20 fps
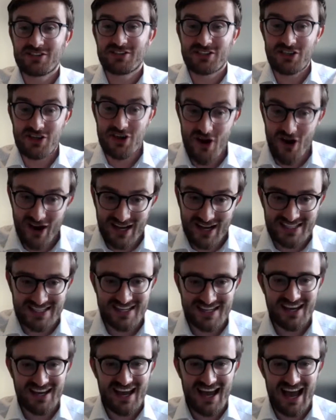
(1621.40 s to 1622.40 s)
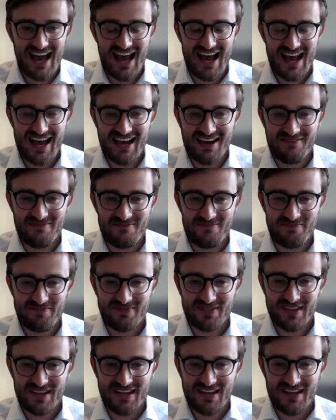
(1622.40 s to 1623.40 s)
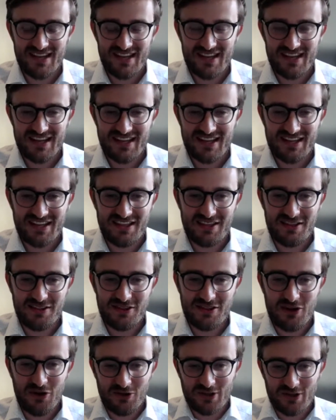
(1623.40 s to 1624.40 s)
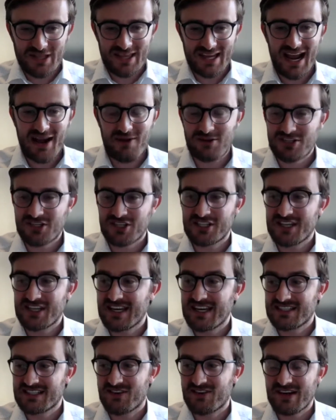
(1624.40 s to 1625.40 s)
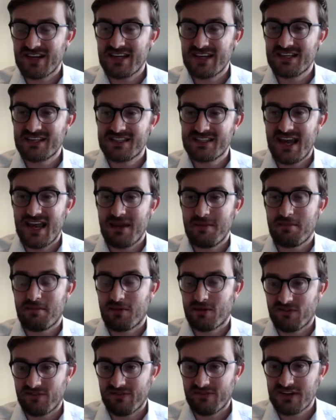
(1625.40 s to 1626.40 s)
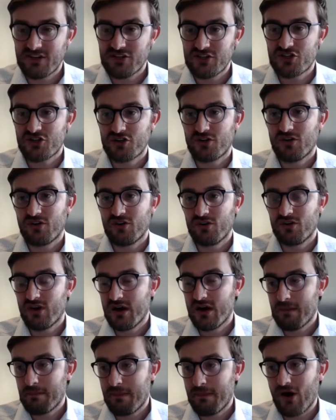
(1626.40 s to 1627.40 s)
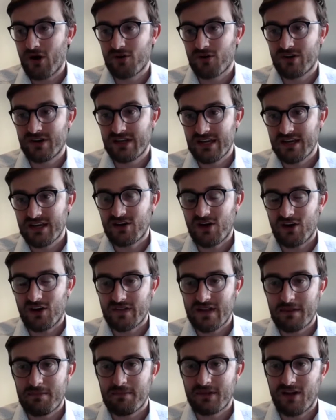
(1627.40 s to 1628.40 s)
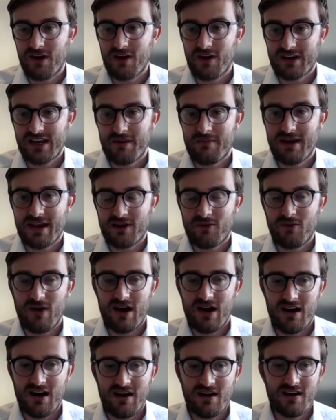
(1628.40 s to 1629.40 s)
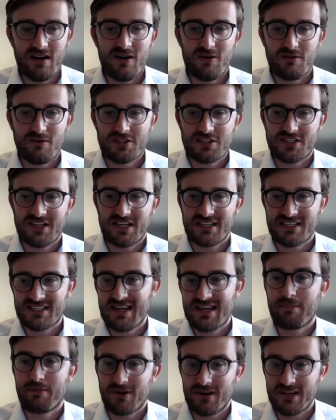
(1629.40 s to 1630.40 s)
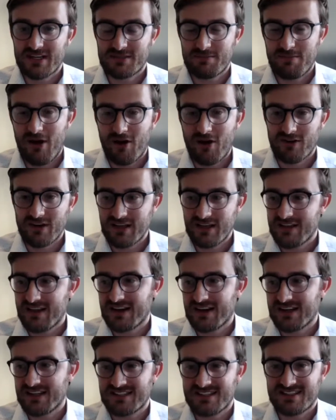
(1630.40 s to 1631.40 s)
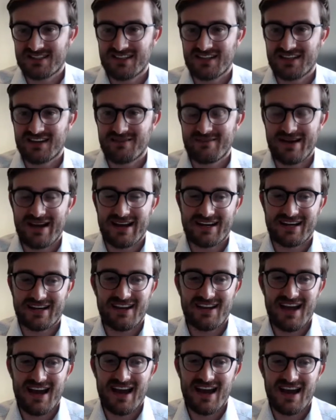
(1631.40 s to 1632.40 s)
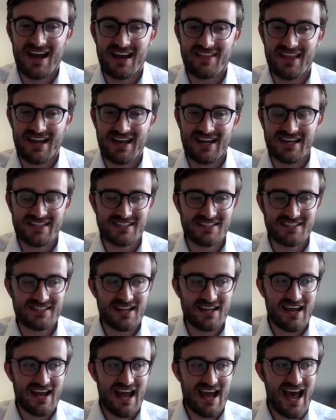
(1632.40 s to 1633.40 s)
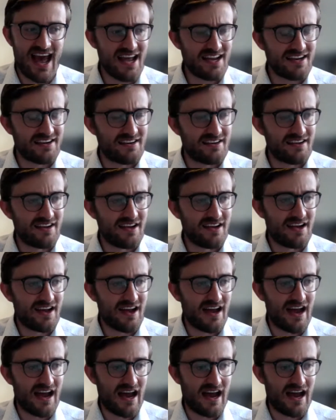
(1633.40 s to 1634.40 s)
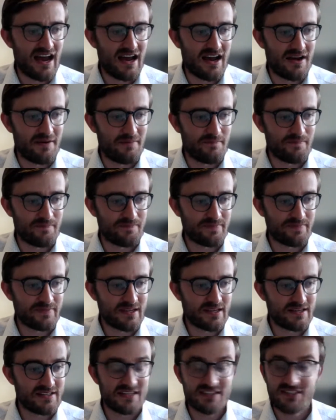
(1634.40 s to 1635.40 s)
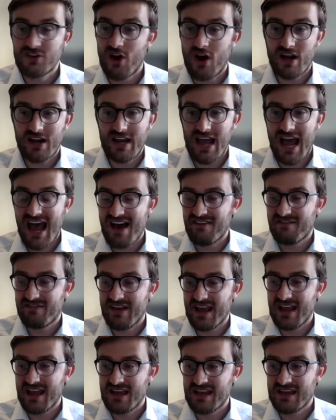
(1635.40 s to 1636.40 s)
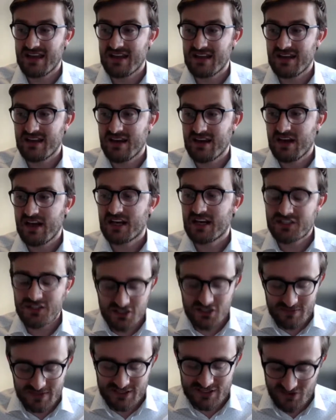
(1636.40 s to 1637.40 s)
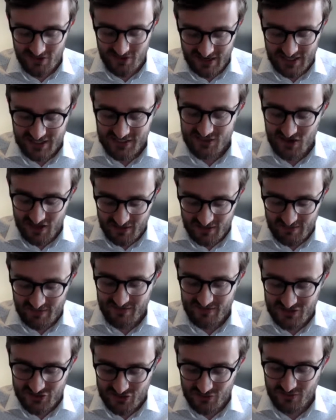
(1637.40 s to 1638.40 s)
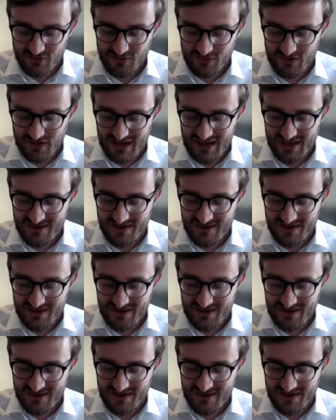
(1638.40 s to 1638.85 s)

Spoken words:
is not. The only thing I will just say is there is a provincial party called the Bloc Québé-quoi, which is a separatist party that exists in Quebec that has had, does not have a, excuse me, sorry, it's not a provincial,